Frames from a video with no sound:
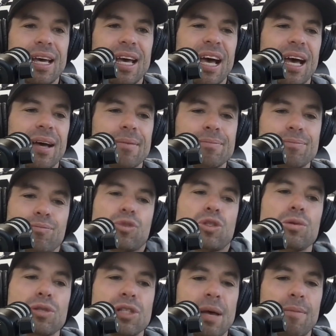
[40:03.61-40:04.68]
and
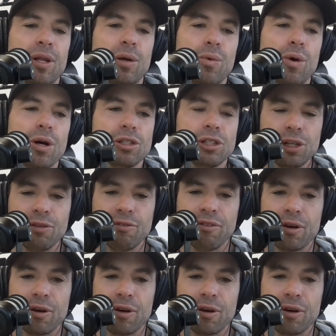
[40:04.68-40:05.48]
still something to watch and good